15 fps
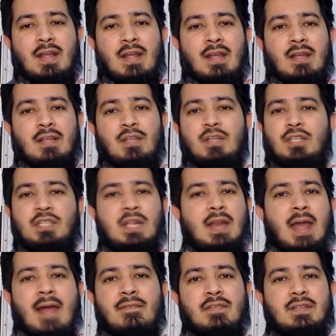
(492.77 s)
You're still
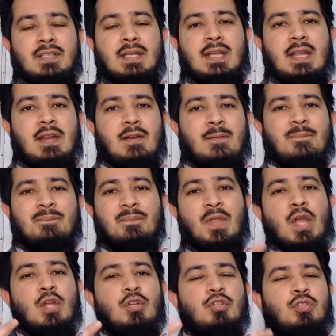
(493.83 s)
averaging here.
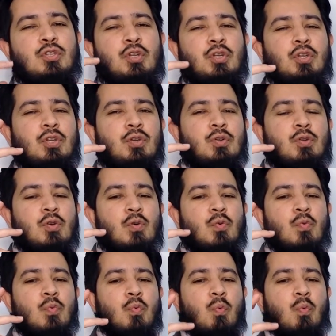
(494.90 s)
Do you know